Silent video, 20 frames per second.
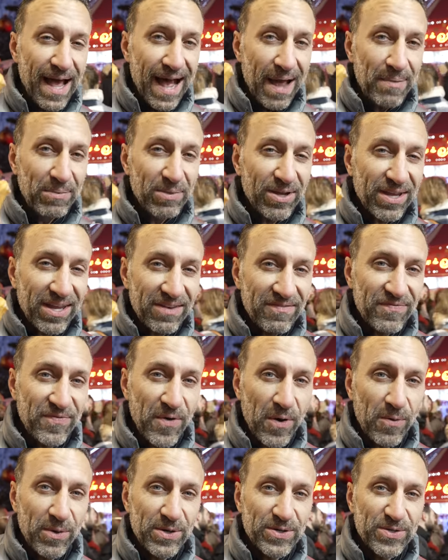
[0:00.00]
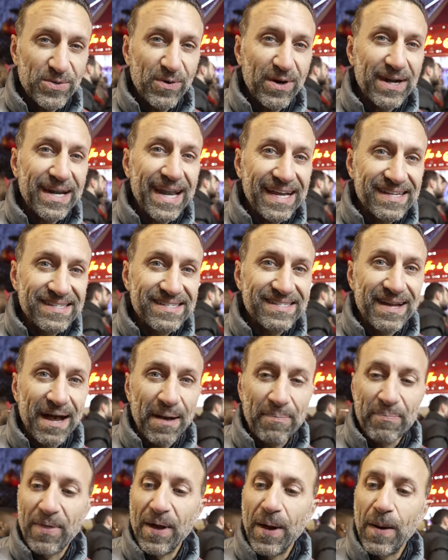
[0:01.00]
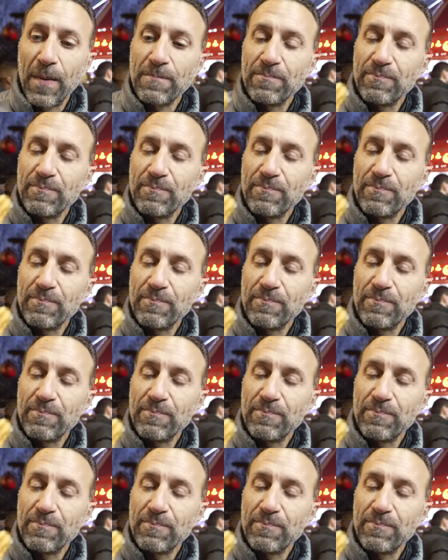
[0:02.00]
I'm looking forward to our next stop, though.